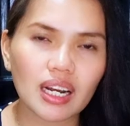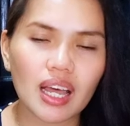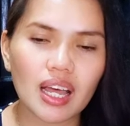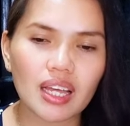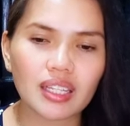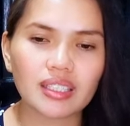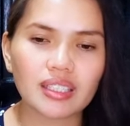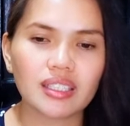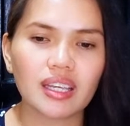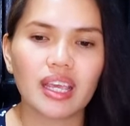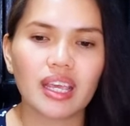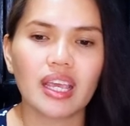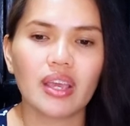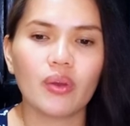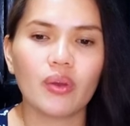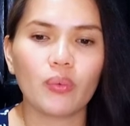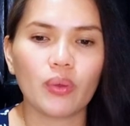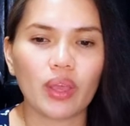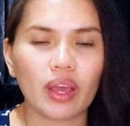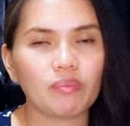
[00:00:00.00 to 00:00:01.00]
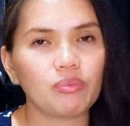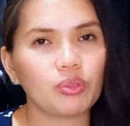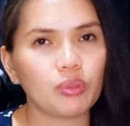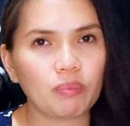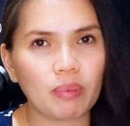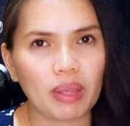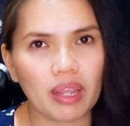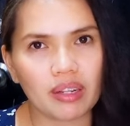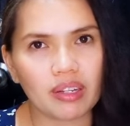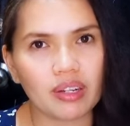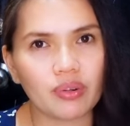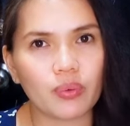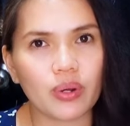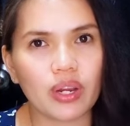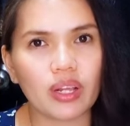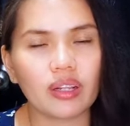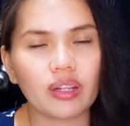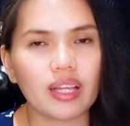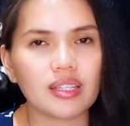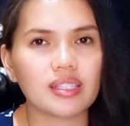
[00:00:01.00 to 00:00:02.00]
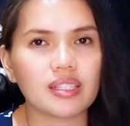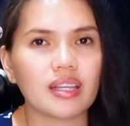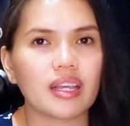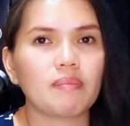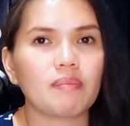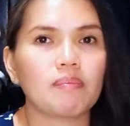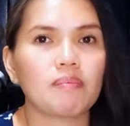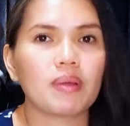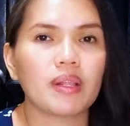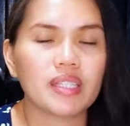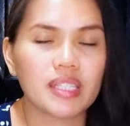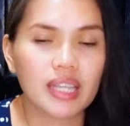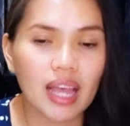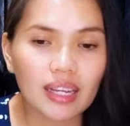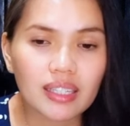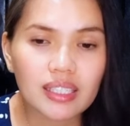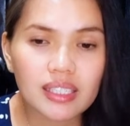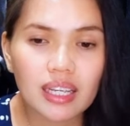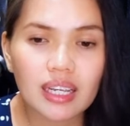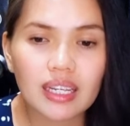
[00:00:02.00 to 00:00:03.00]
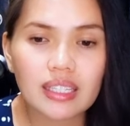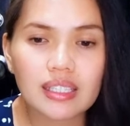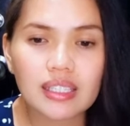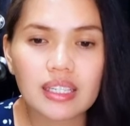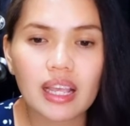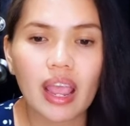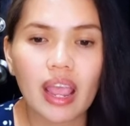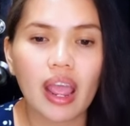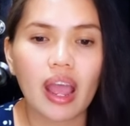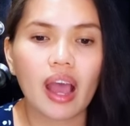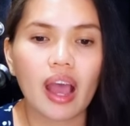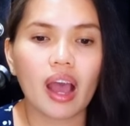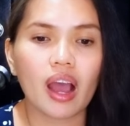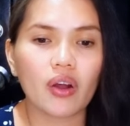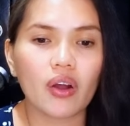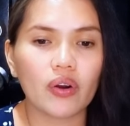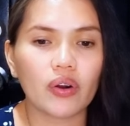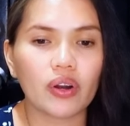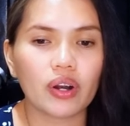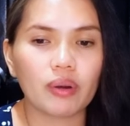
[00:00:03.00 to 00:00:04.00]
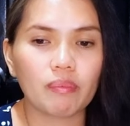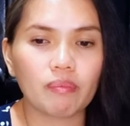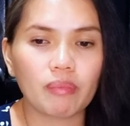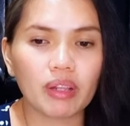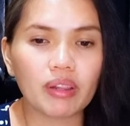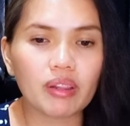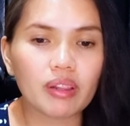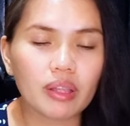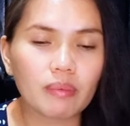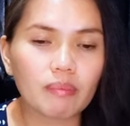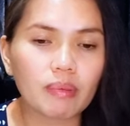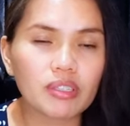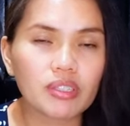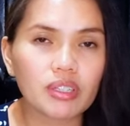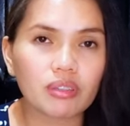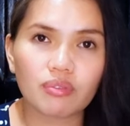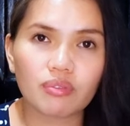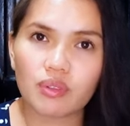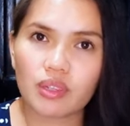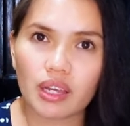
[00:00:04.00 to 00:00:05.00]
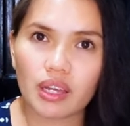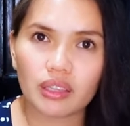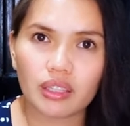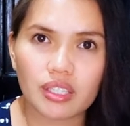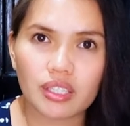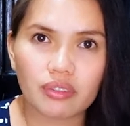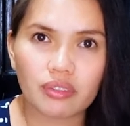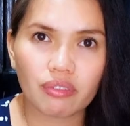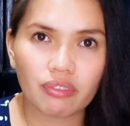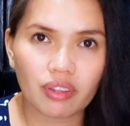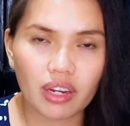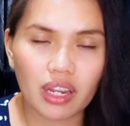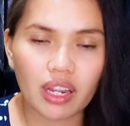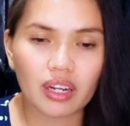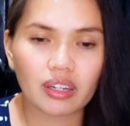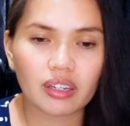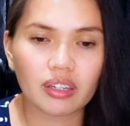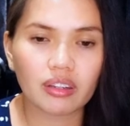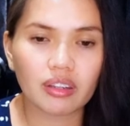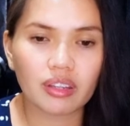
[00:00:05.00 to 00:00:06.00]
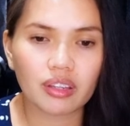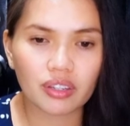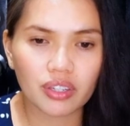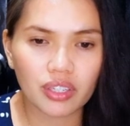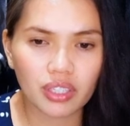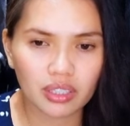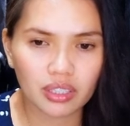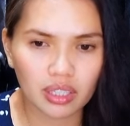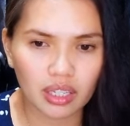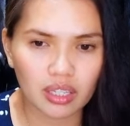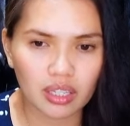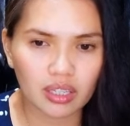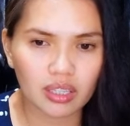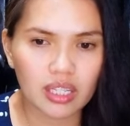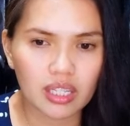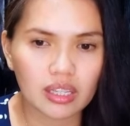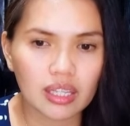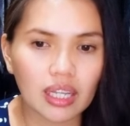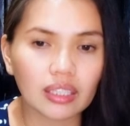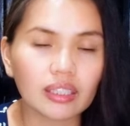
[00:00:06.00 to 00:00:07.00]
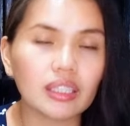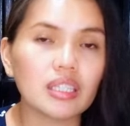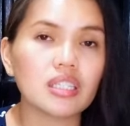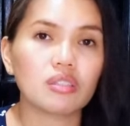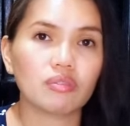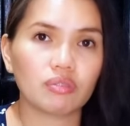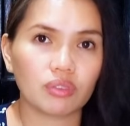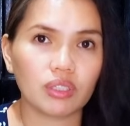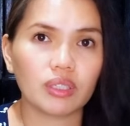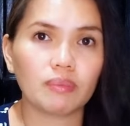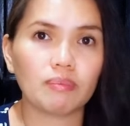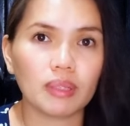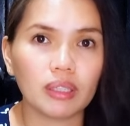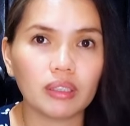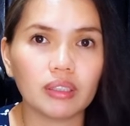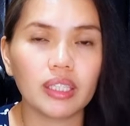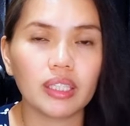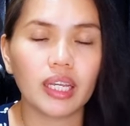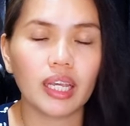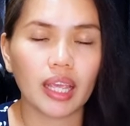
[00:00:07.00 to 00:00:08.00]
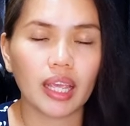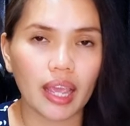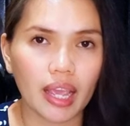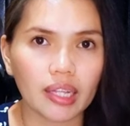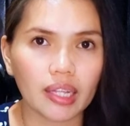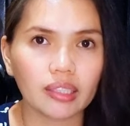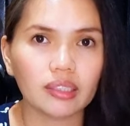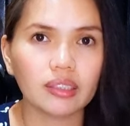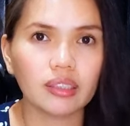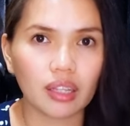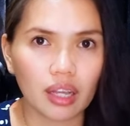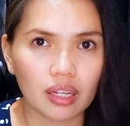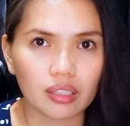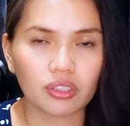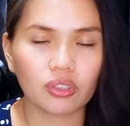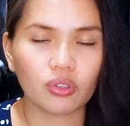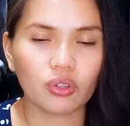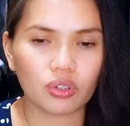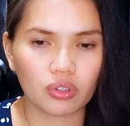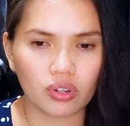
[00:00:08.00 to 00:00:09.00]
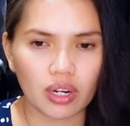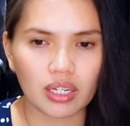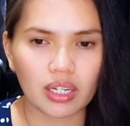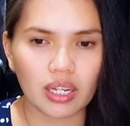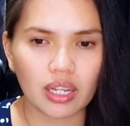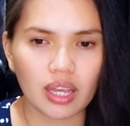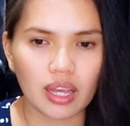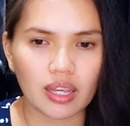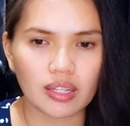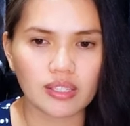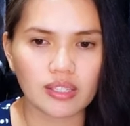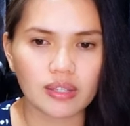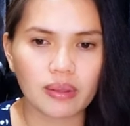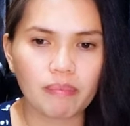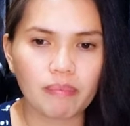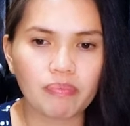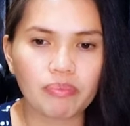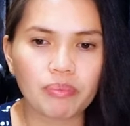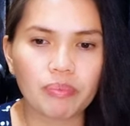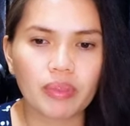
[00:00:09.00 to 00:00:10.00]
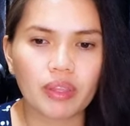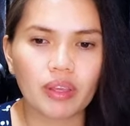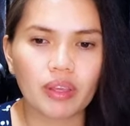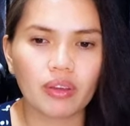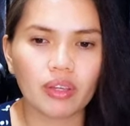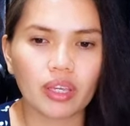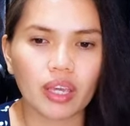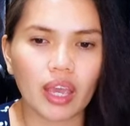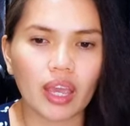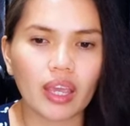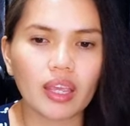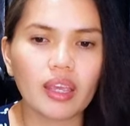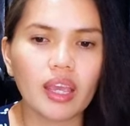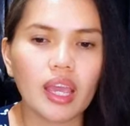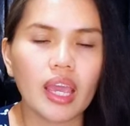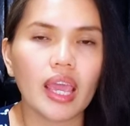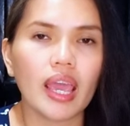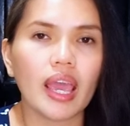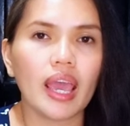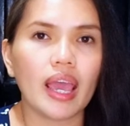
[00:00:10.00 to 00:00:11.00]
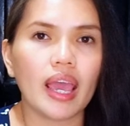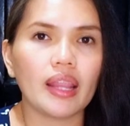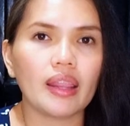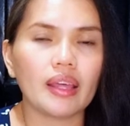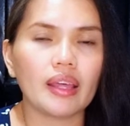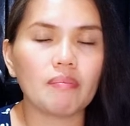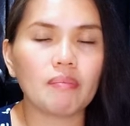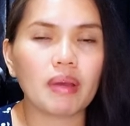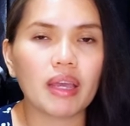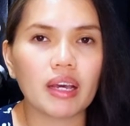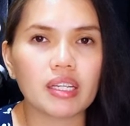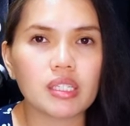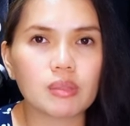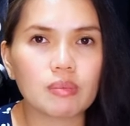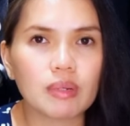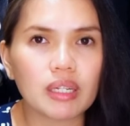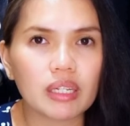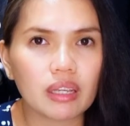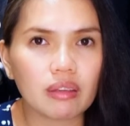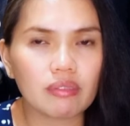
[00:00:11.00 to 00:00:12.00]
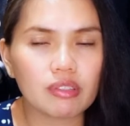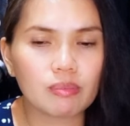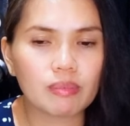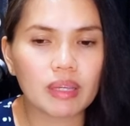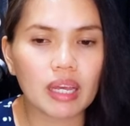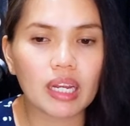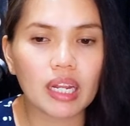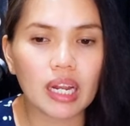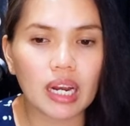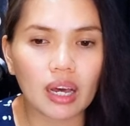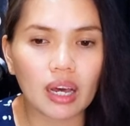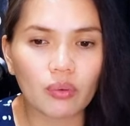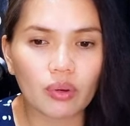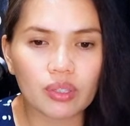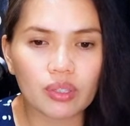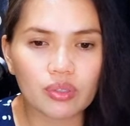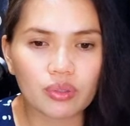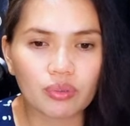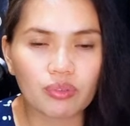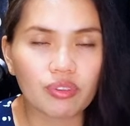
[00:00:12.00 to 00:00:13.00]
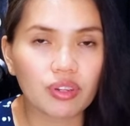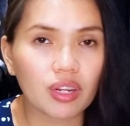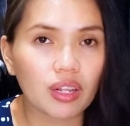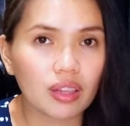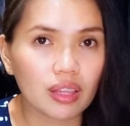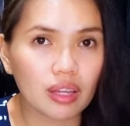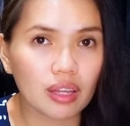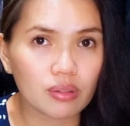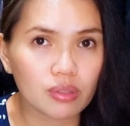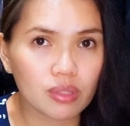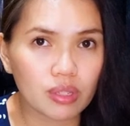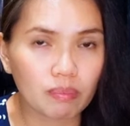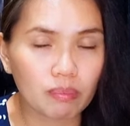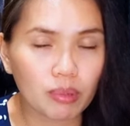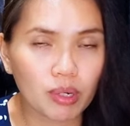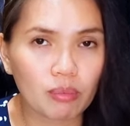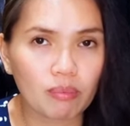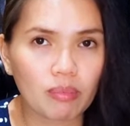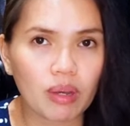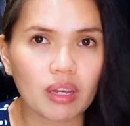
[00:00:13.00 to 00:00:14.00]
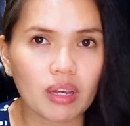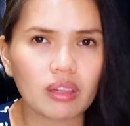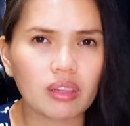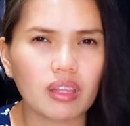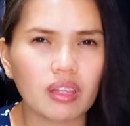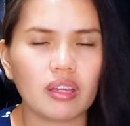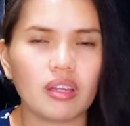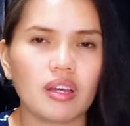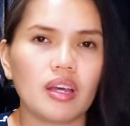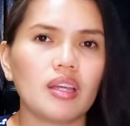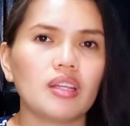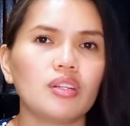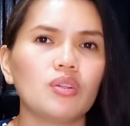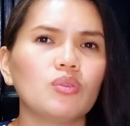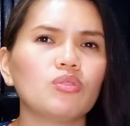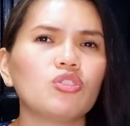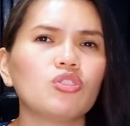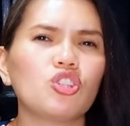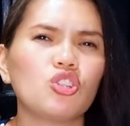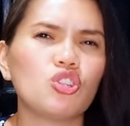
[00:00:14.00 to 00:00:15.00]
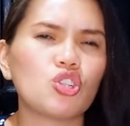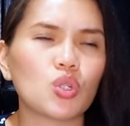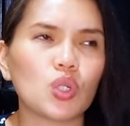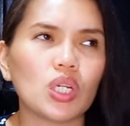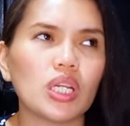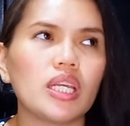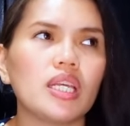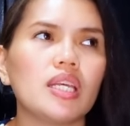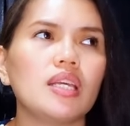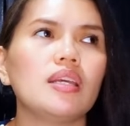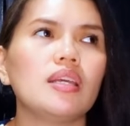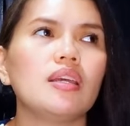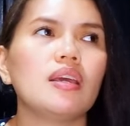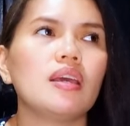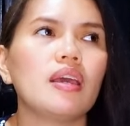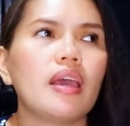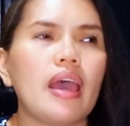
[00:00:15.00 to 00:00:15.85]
lot, we have to pay the real estate taxes. Our monthly budget for that is 330. That is for the building and lot already, guys. Okay? And then my husband gives me an allowance of 3,000 per month. I don't usually